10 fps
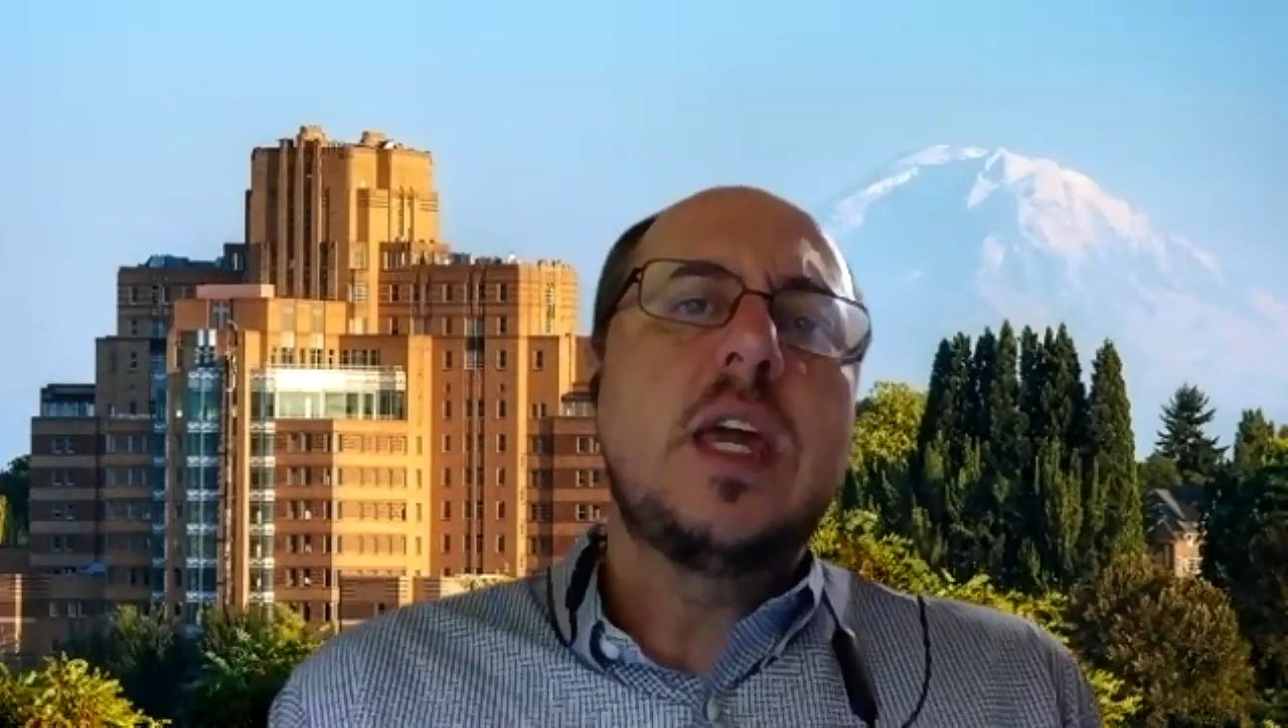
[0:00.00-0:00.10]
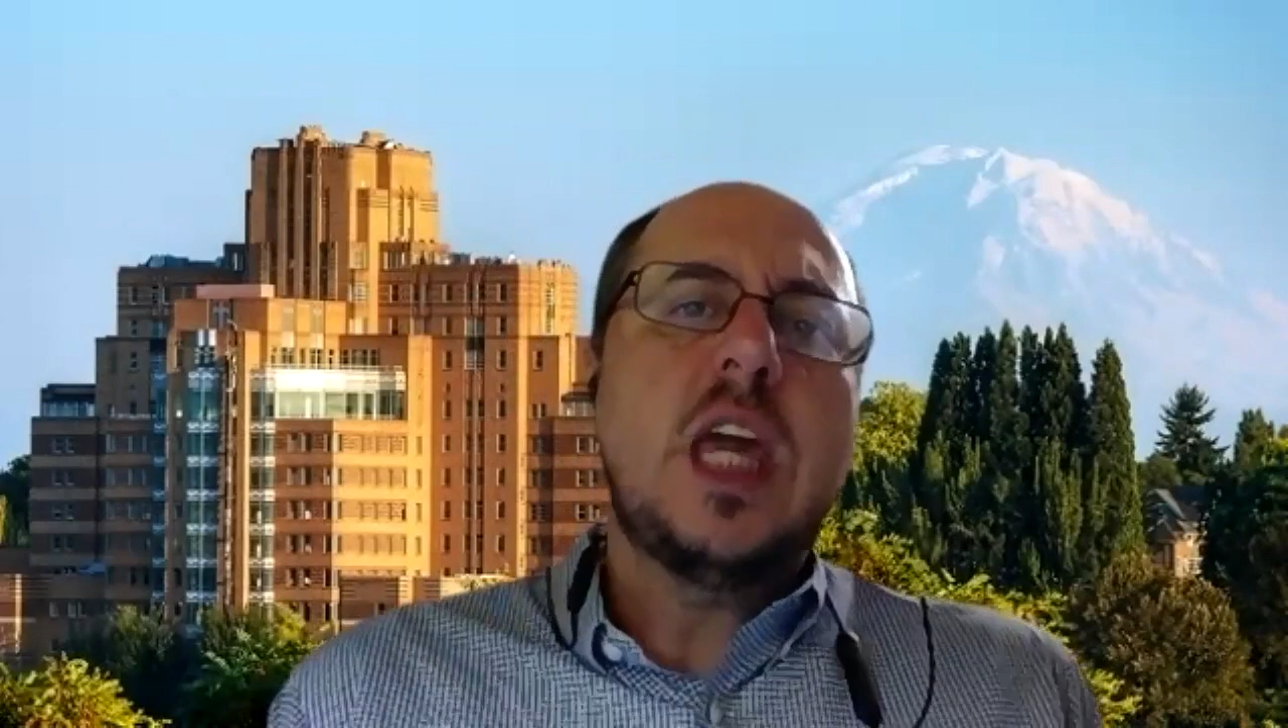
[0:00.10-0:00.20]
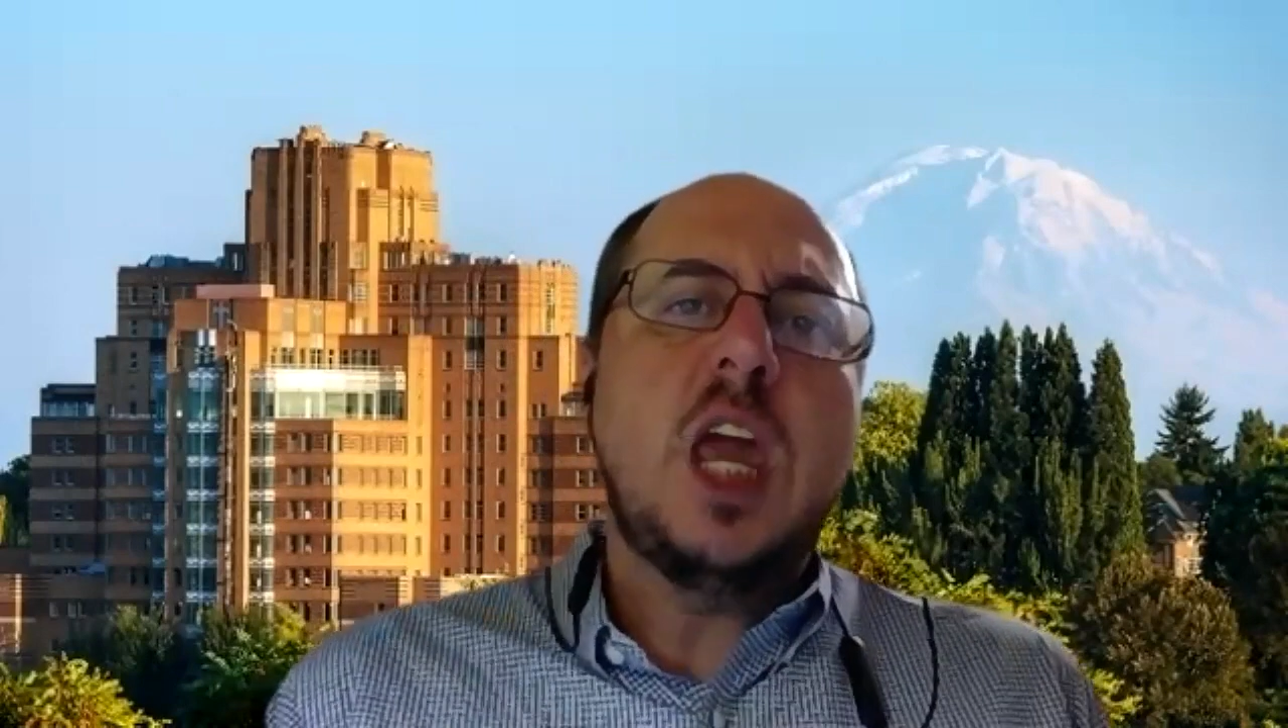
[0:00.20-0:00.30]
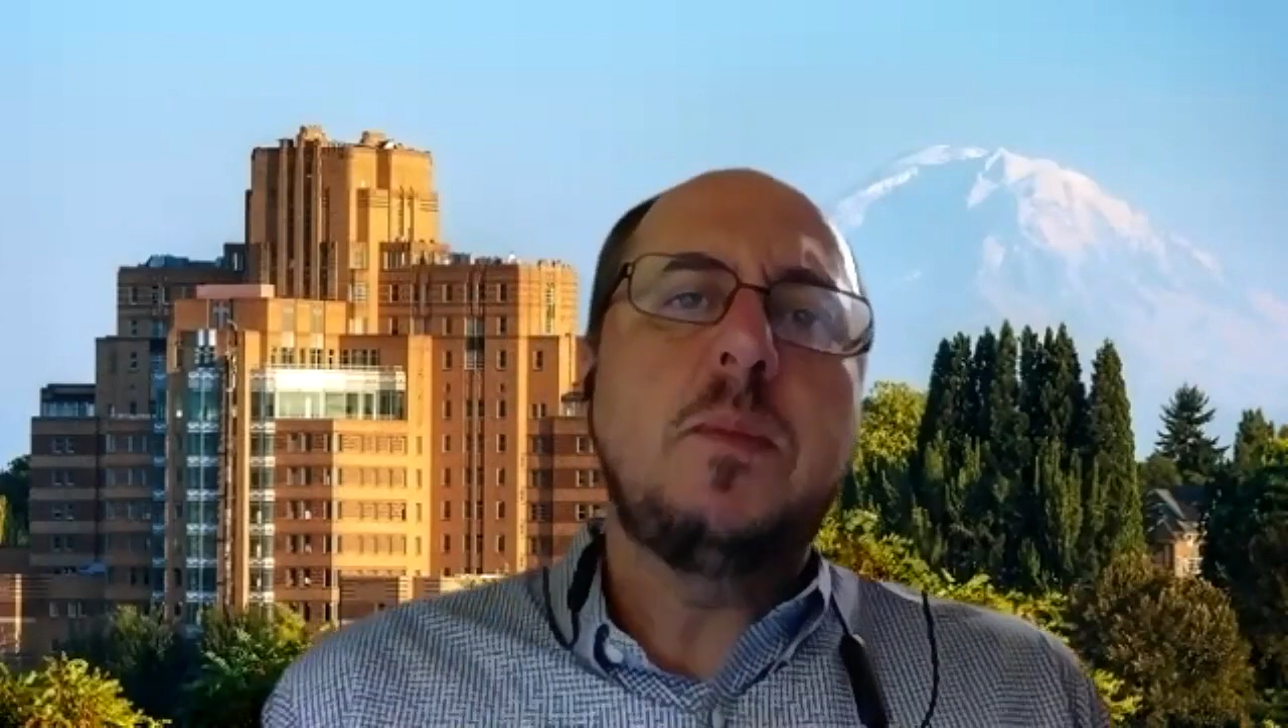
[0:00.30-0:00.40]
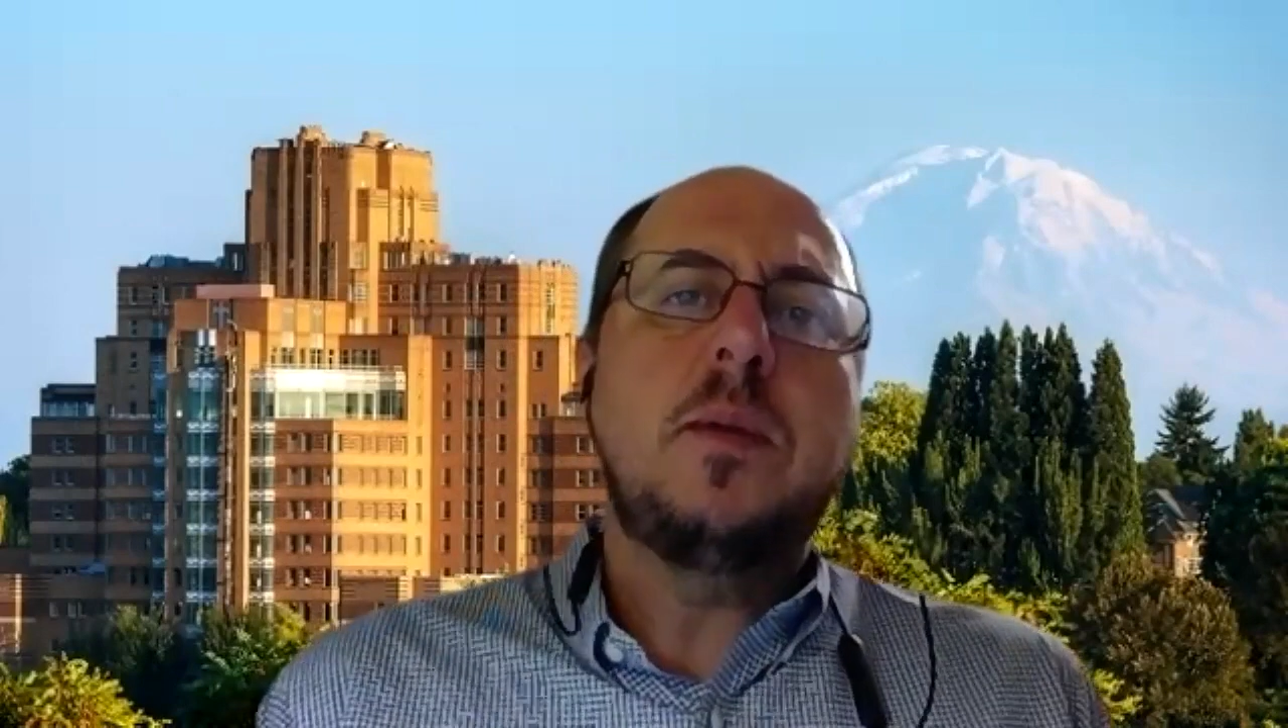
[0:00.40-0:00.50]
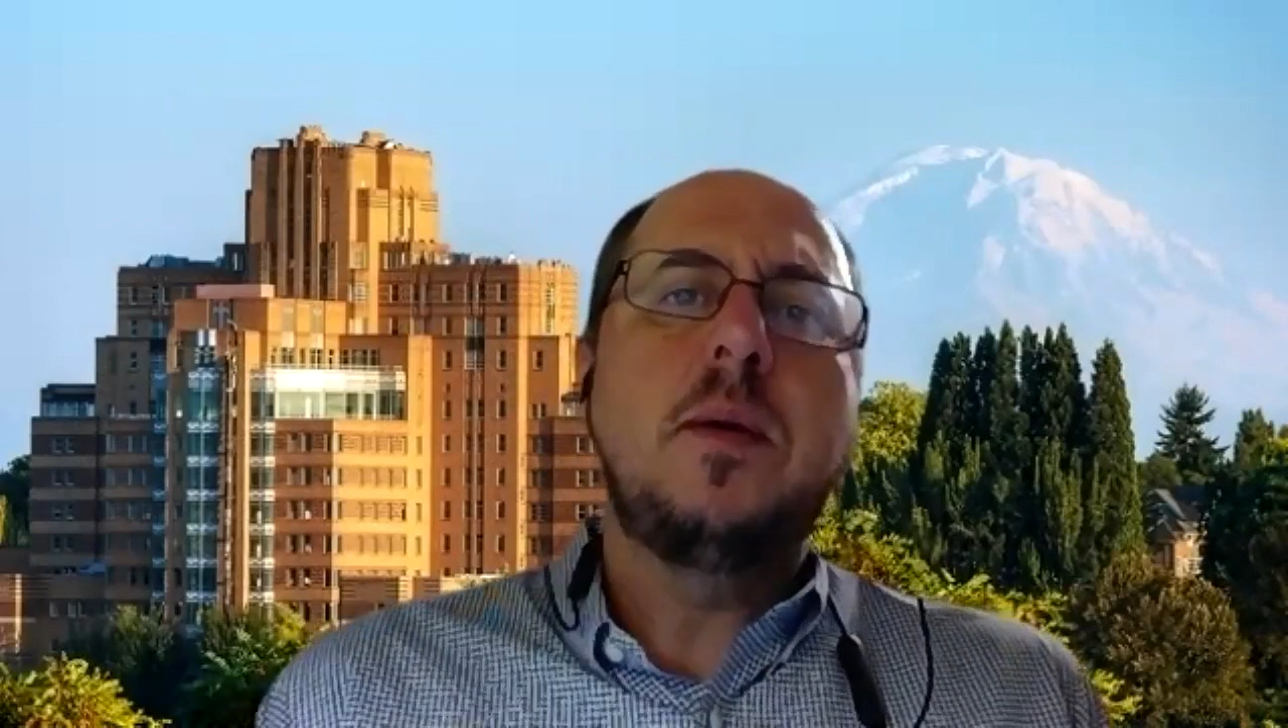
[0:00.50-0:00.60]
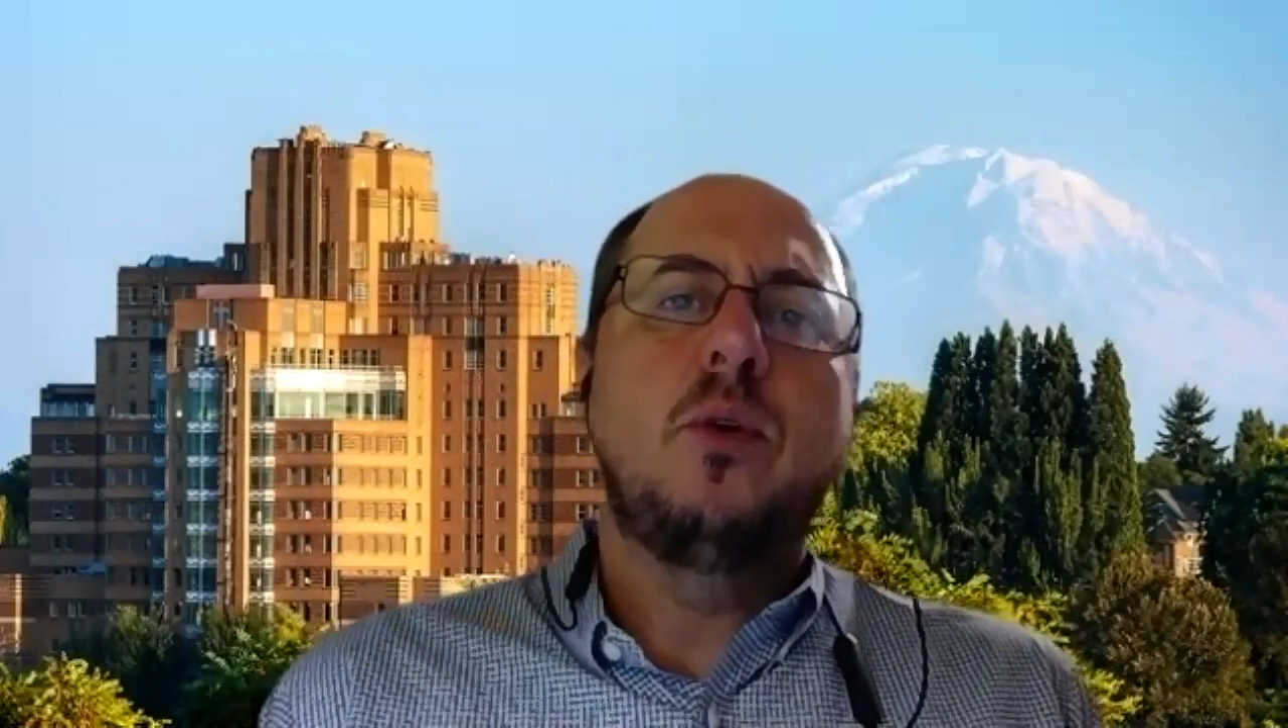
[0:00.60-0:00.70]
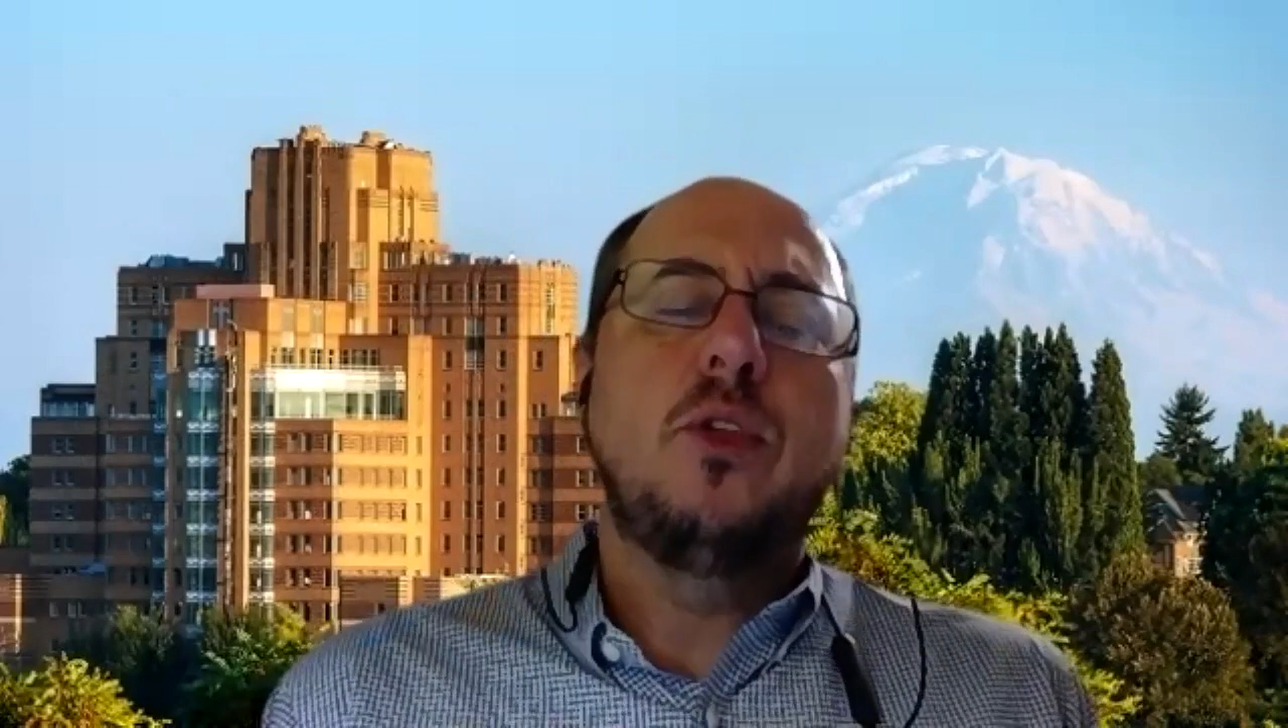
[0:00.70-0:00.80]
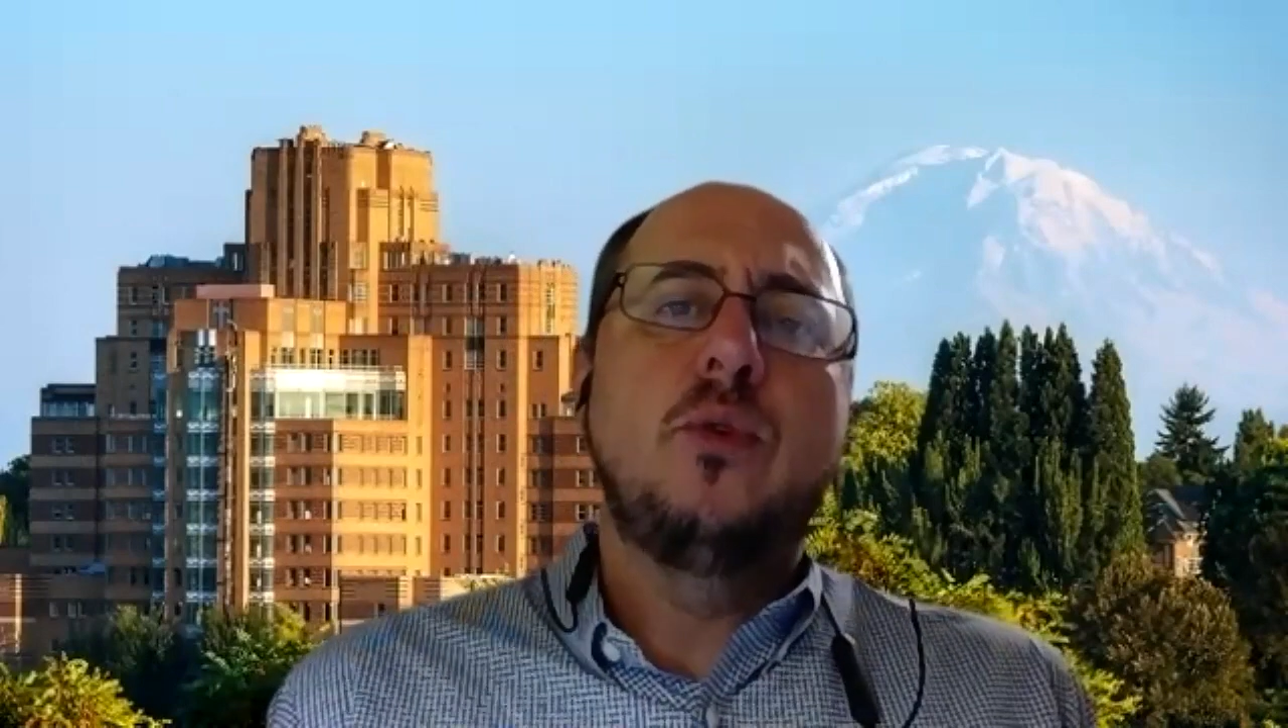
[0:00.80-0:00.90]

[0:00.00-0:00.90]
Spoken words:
keeping people